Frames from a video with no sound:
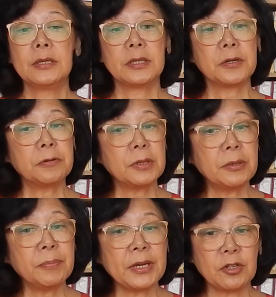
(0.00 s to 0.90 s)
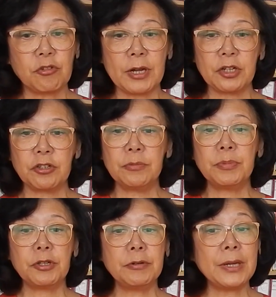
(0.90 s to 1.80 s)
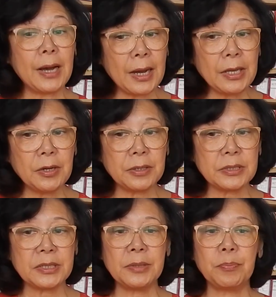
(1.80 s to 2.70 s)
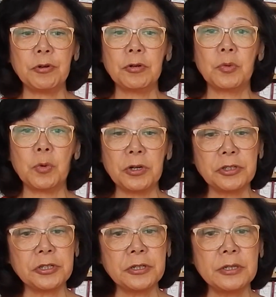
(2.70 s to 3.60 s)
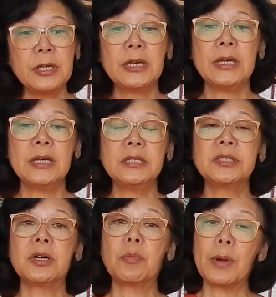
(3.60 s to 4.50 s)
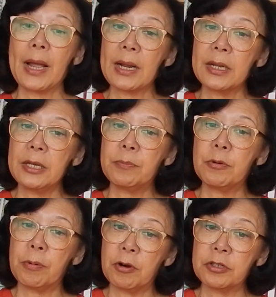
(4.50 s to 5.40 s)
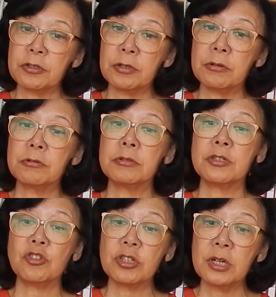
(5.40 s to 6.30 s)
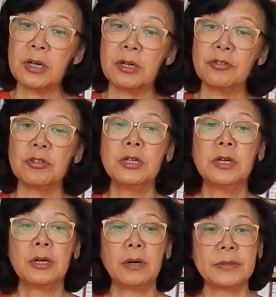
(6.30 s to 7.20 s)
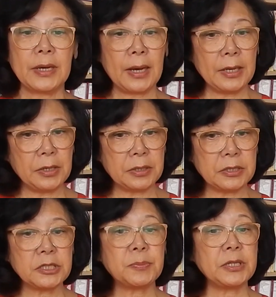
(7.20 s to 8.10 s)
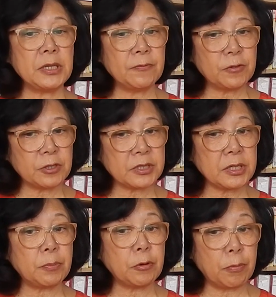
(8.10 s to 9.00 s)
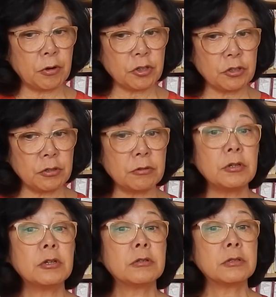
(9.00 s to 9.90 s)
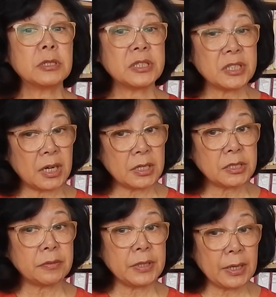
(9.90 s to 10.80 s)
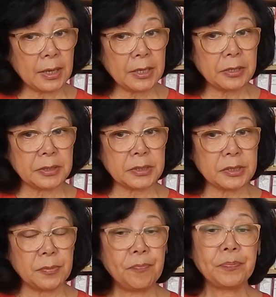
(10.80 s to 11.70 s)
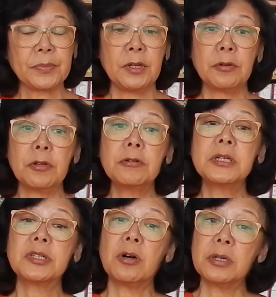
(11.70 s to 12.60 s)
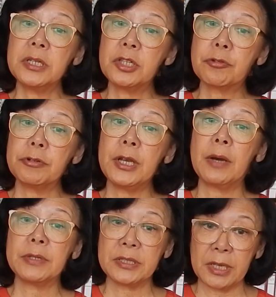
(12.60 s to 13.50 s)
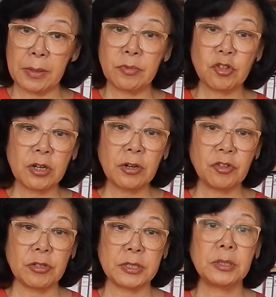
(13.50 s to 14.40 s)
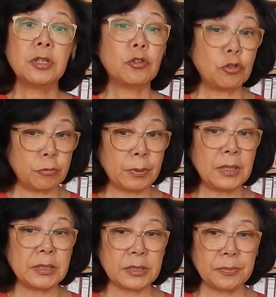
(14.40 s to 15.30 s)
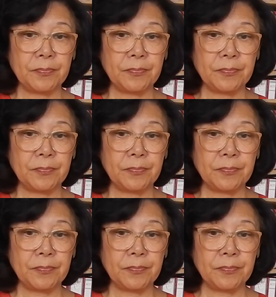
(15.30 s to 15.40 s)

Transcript: The Coulombic attraction between ions and polar water is directly proportional to the charge of the ions, but inversely proportional to the size of the ions. Now notice all these three have the same charges, 2+.